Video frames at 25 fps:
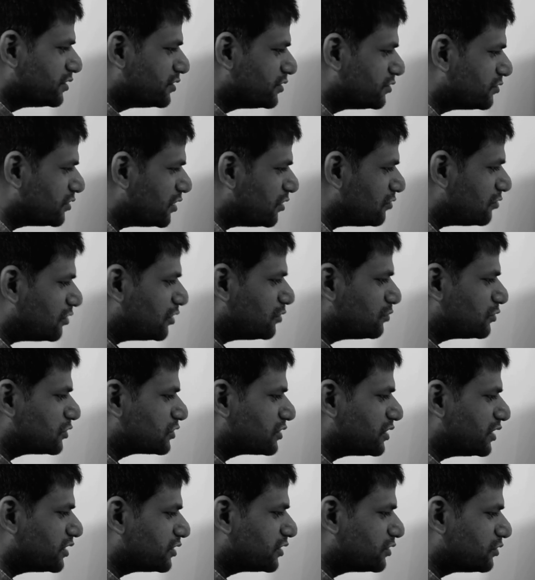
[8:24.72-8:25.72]
you have
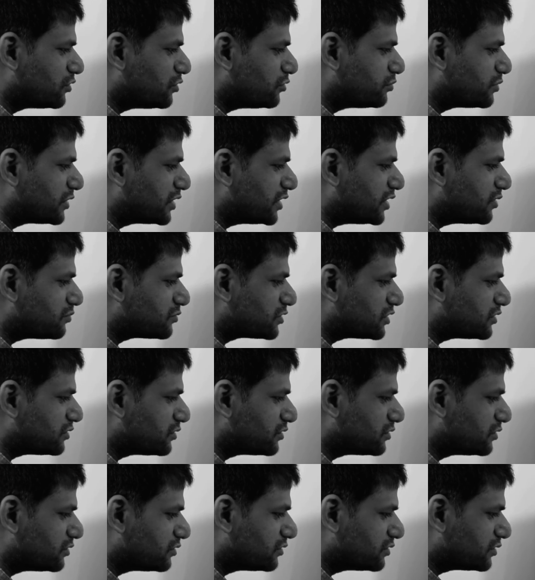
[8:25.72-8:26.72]
almost like no
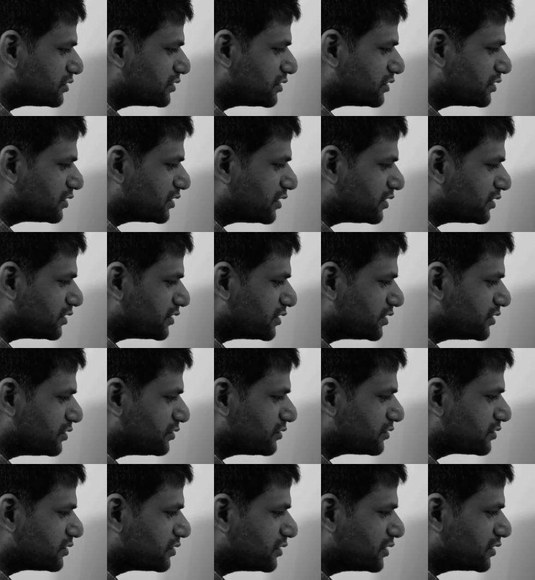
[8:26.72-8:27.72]
preemption, so
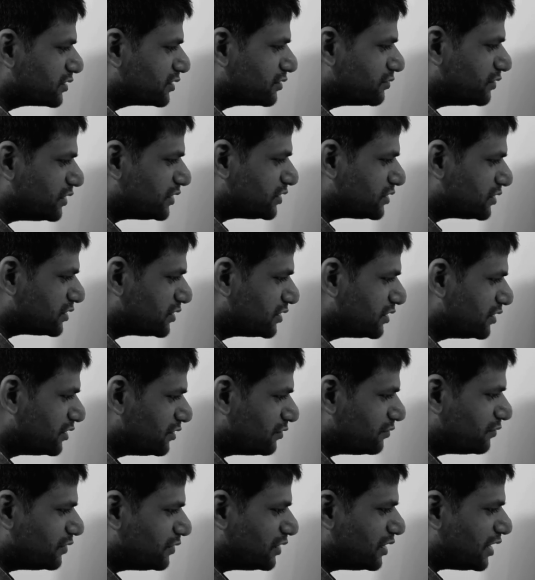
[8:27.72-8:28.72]
the switch
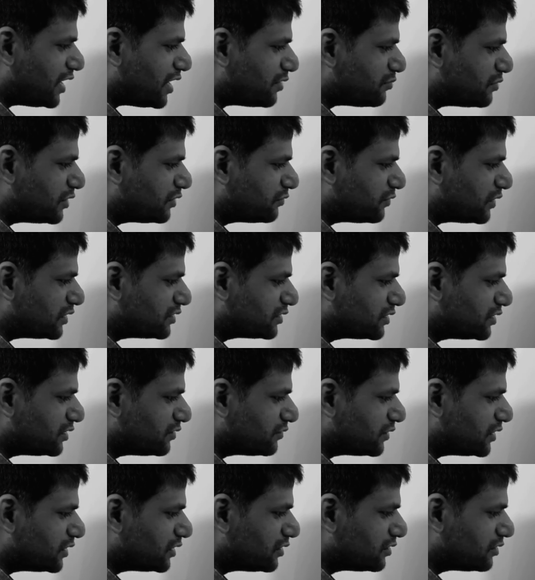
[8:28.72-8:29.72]
will happen once in
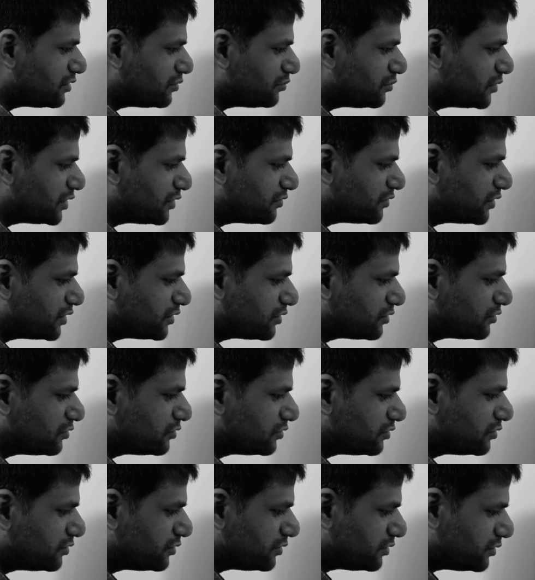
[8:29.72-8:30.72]
a while between
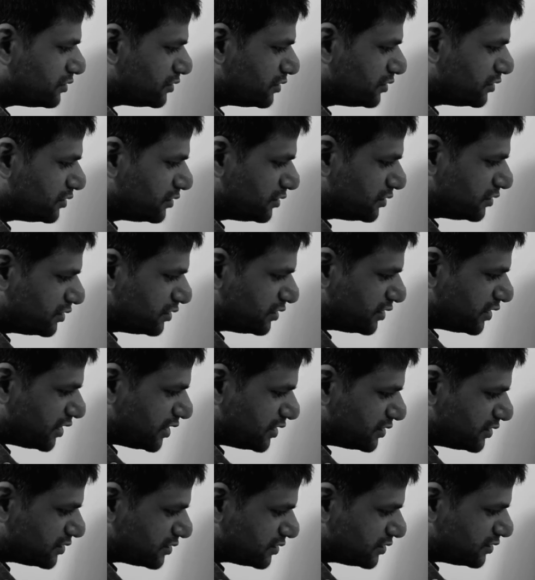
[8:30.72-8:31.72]
two
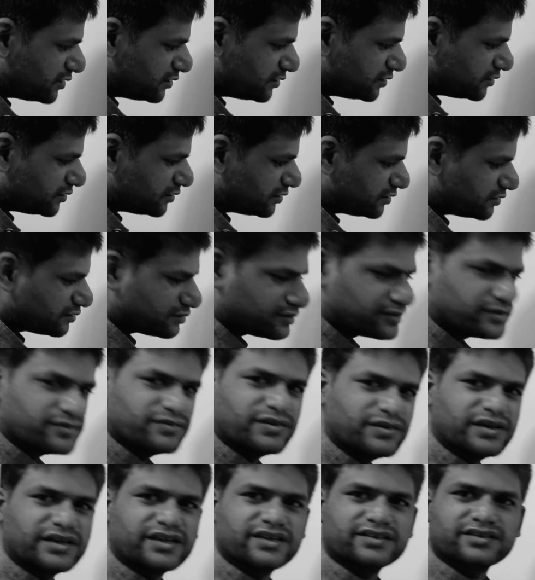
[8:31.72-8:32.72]
tasks,
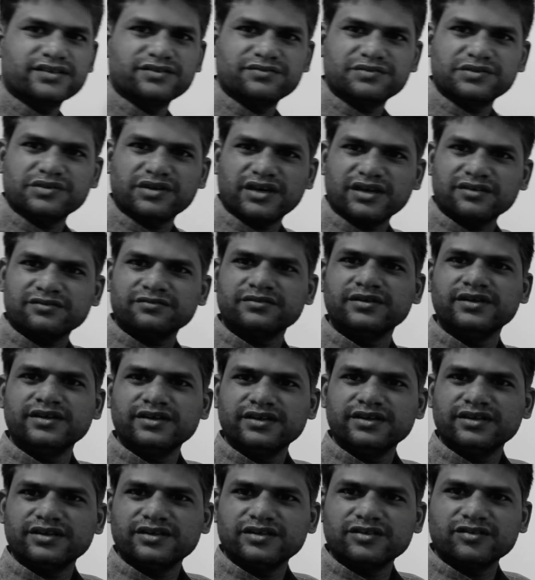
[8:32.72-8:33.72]
whereas if you have
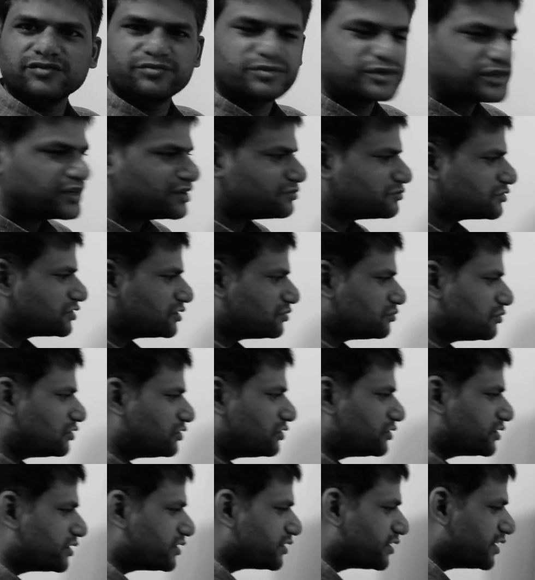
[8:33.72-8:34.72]
preemption
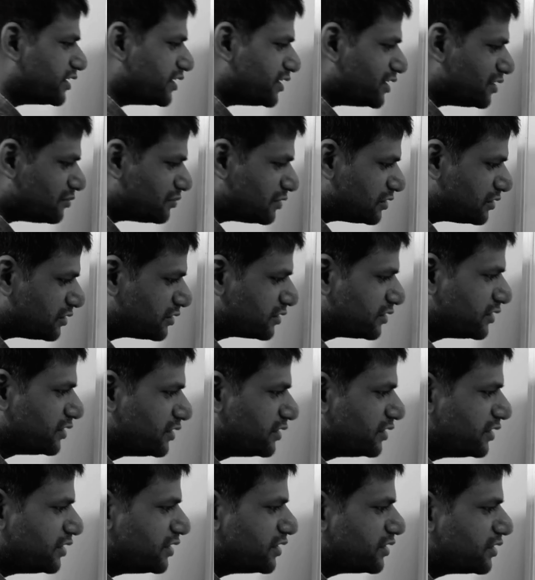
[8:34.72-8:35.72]
mode enabled,
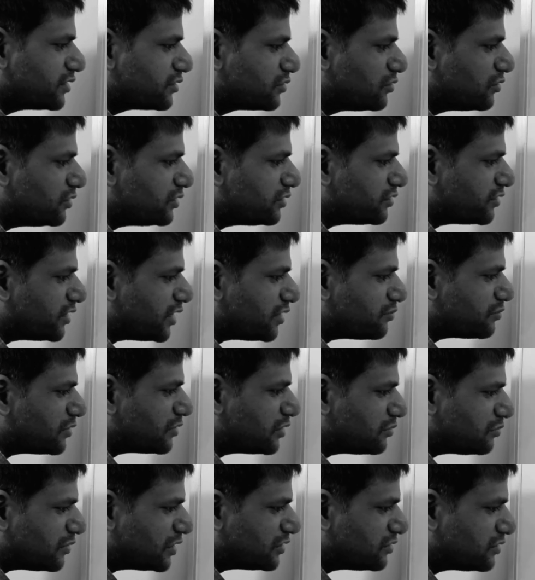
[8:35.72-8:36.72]
it is going to
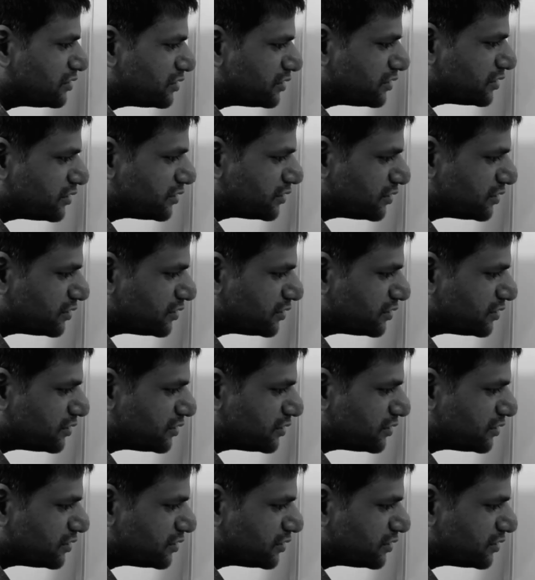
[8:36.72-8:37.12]
happen much